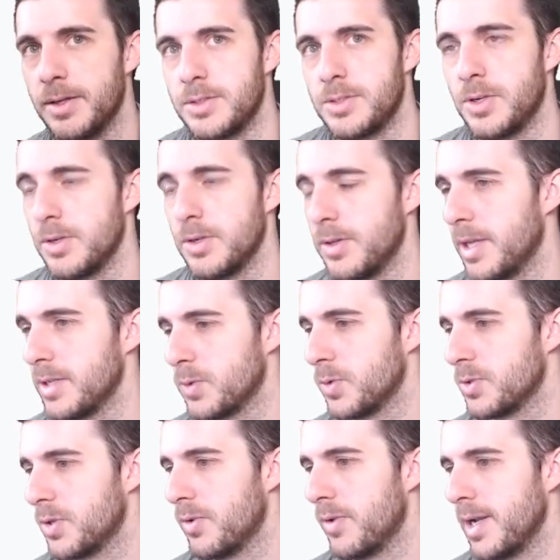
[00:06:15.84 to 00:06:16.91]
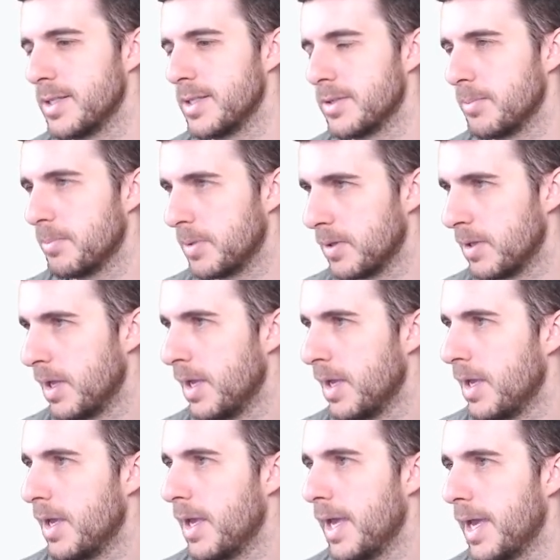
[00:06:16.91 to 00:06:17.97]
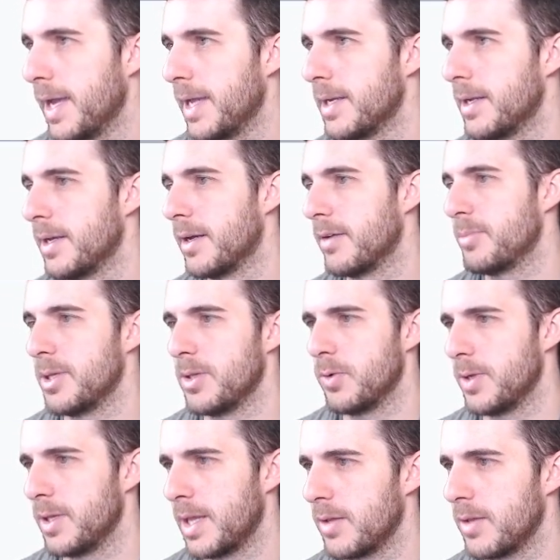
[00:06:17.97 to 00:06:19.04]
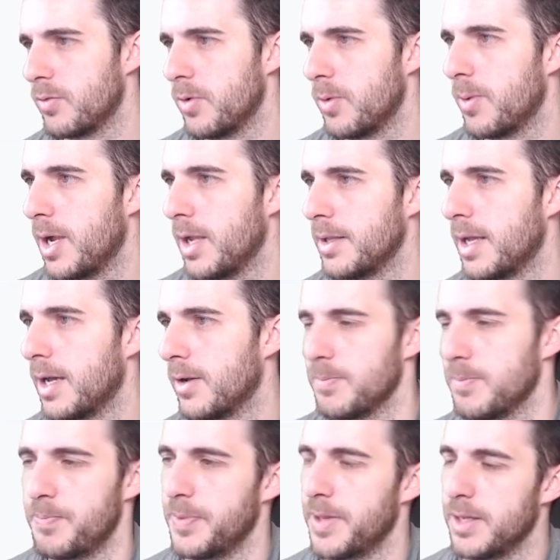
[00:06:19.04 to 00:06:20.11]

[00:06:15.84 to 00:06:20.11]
So that's also really simple. And I've been doing that for a while now.